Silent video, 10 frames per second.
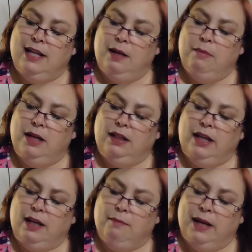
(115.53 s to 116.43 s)
Anybody
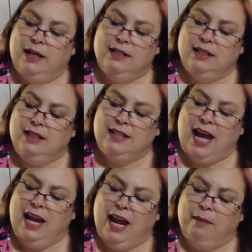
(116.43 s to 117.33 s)
like magazines?
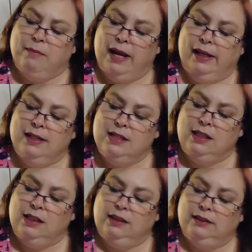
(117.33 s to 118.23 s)
I hate
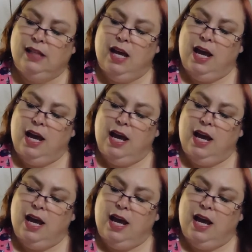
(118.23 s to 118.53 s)
magazines.